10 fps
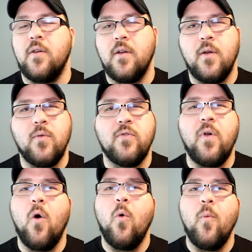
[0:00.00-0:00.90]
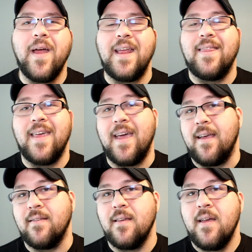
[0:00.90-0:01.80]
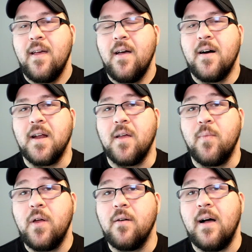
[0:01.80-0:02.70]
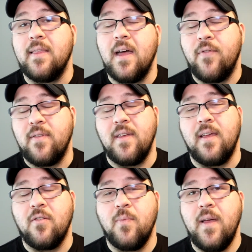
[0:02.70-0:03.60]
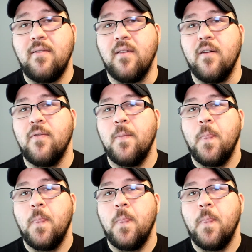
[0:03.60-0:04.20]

You can do so many things on a computer like that if it's inexpensive,